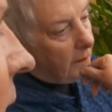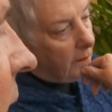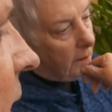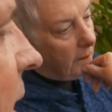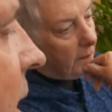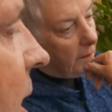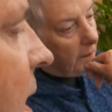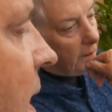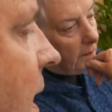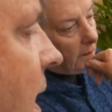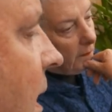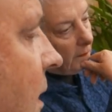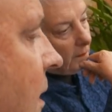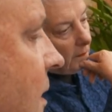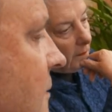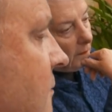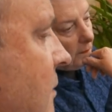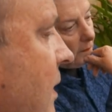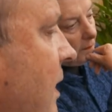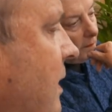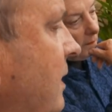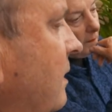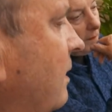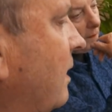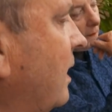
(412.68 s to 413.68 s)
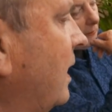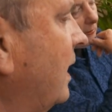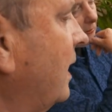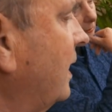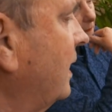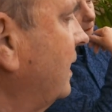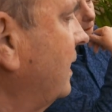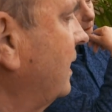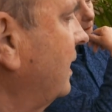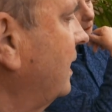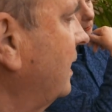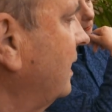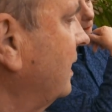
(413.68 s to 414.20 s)
In northwest
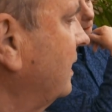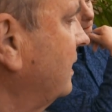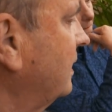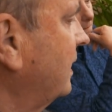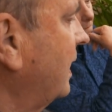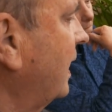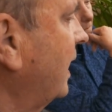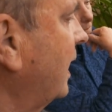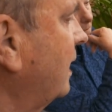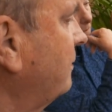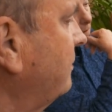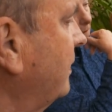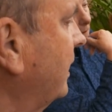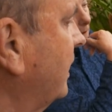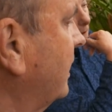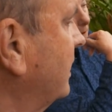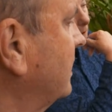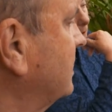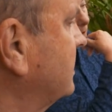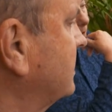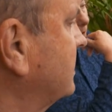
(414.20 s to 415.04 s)
Melbourne, 71 year old